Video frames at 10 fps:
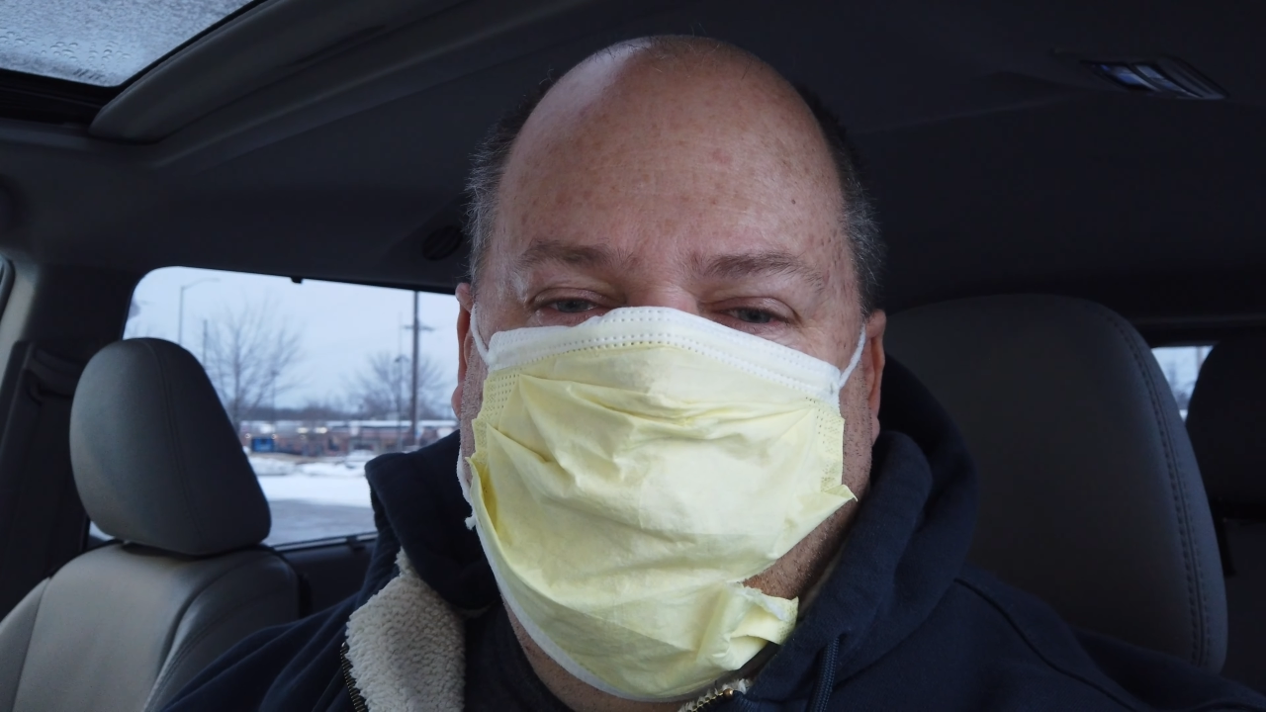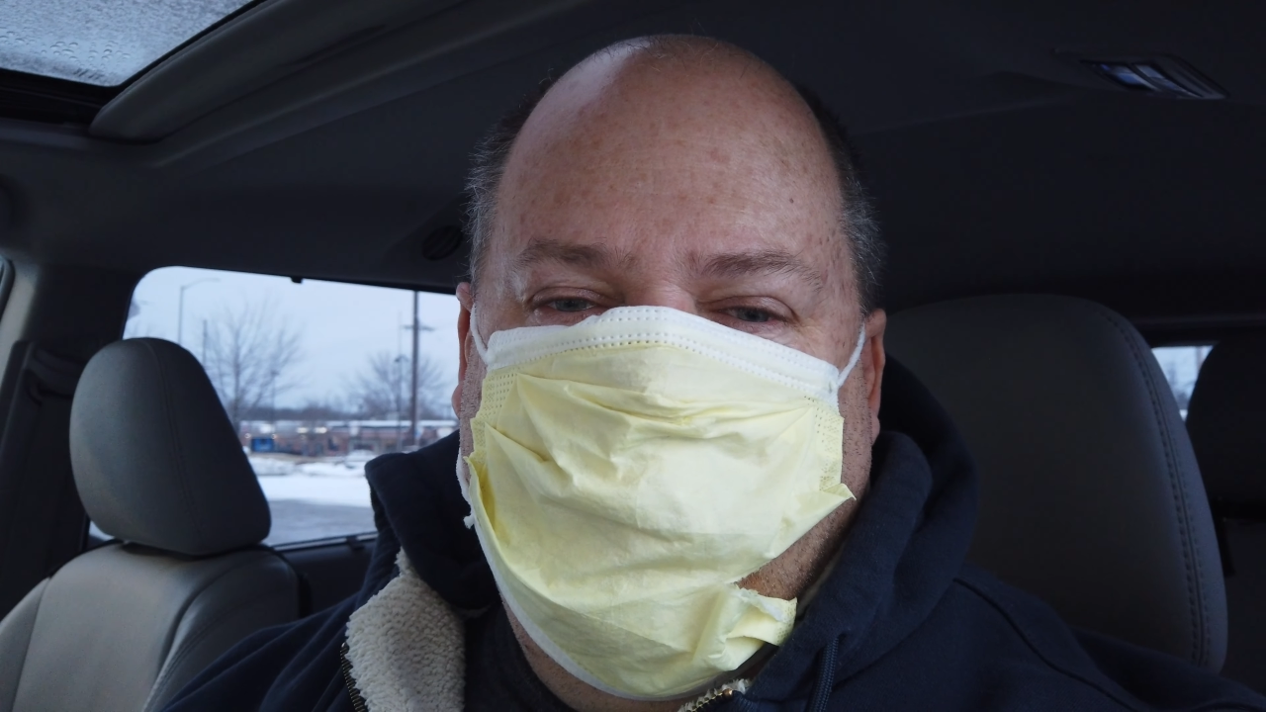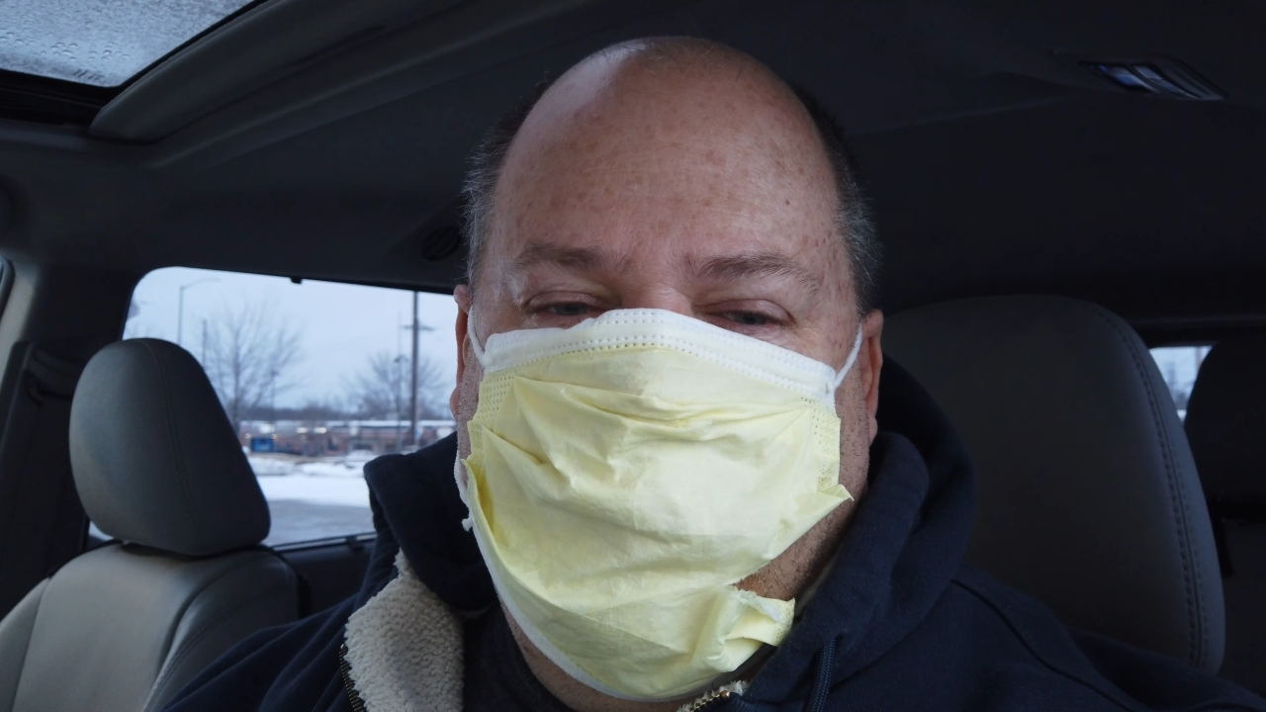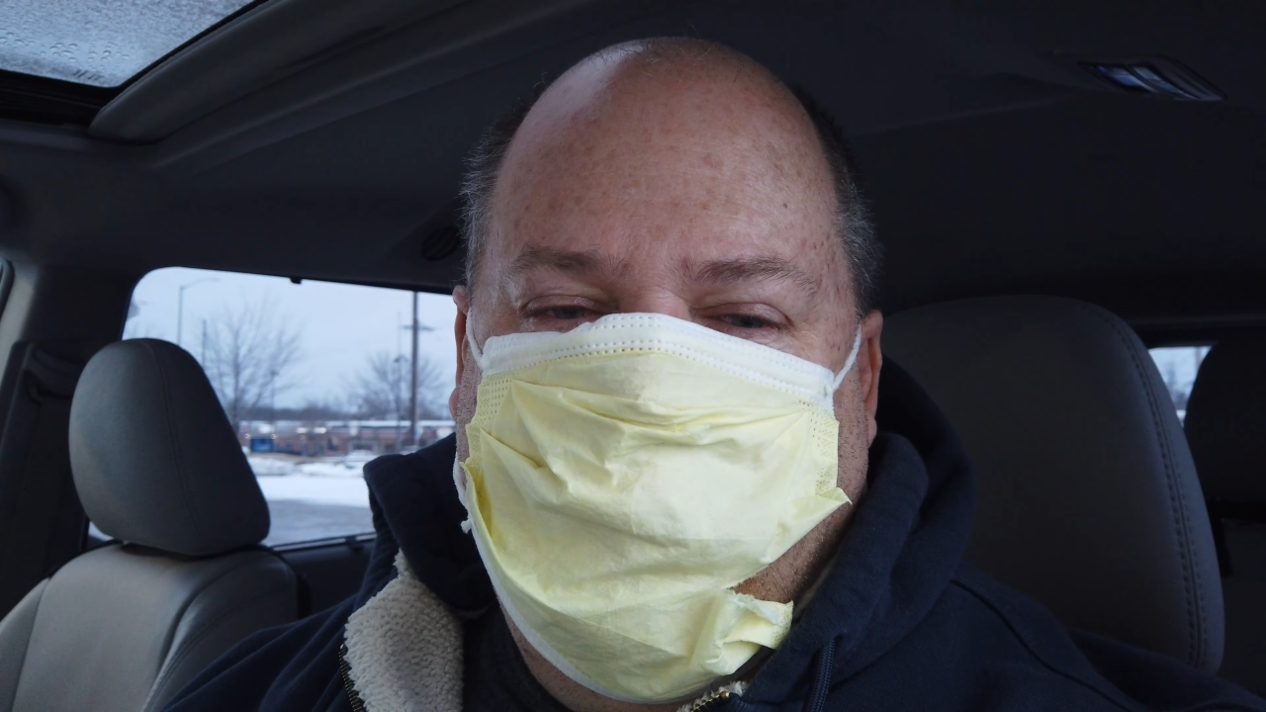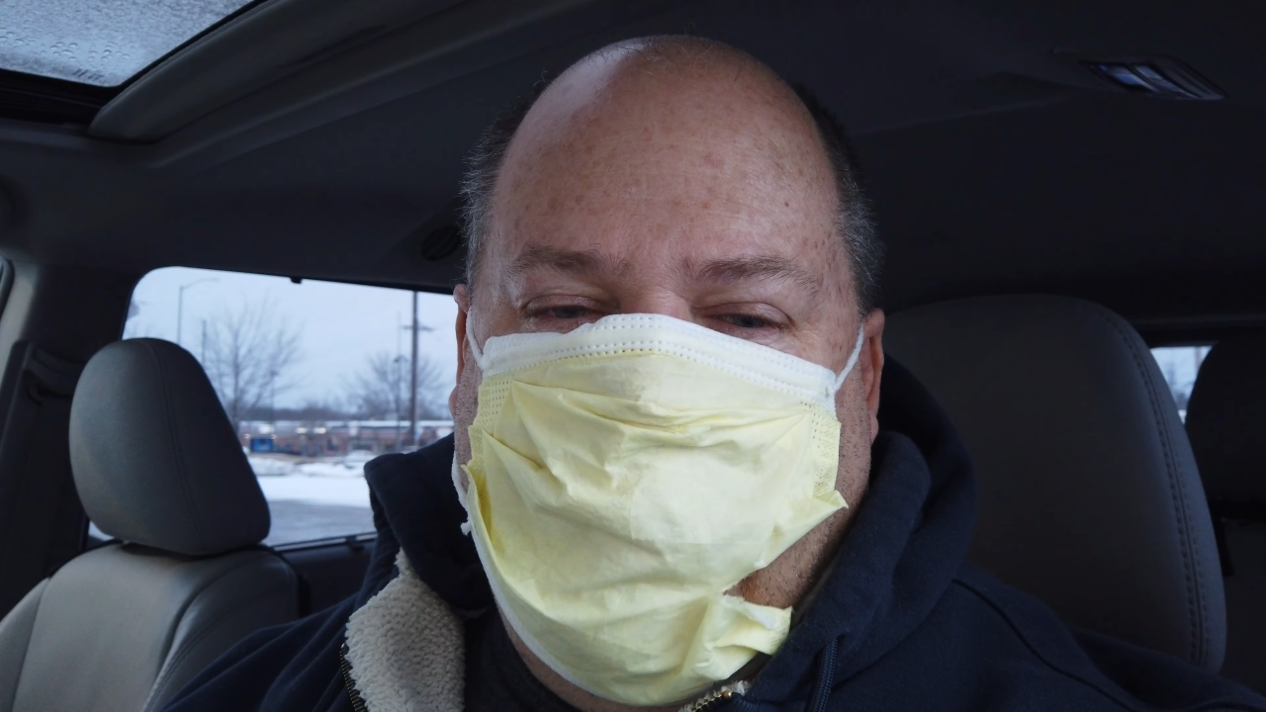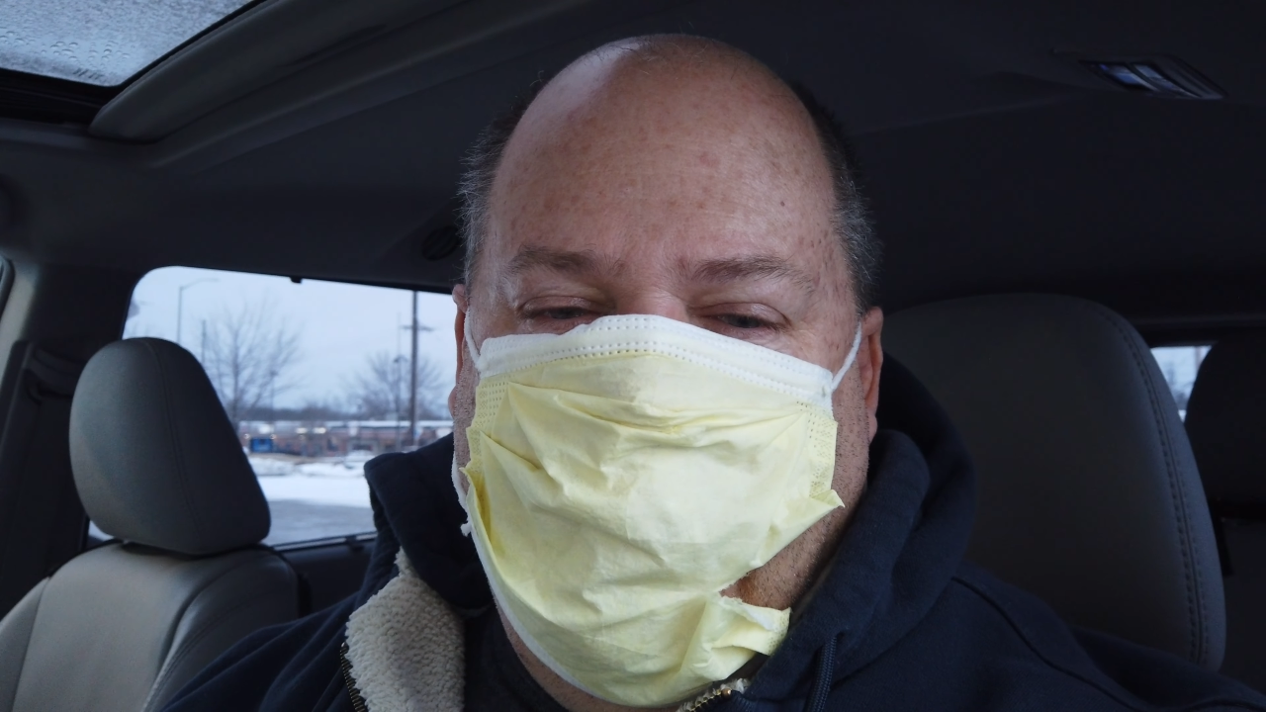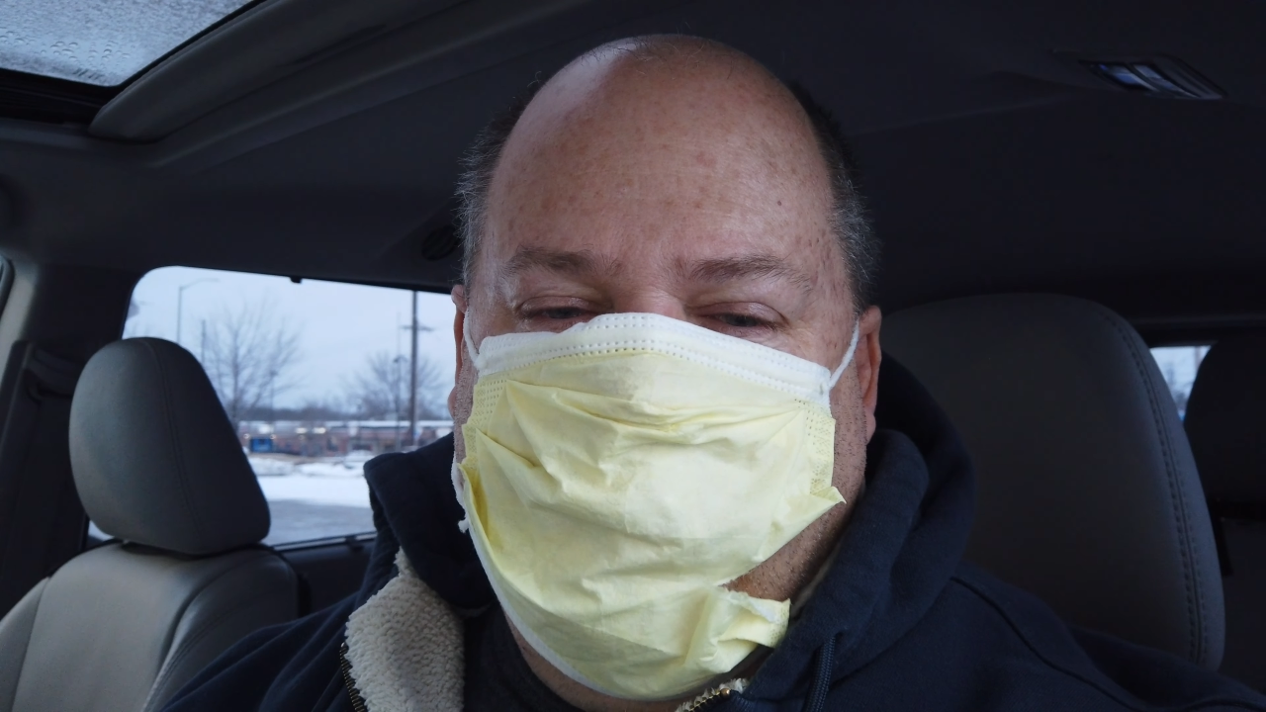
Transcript: the missus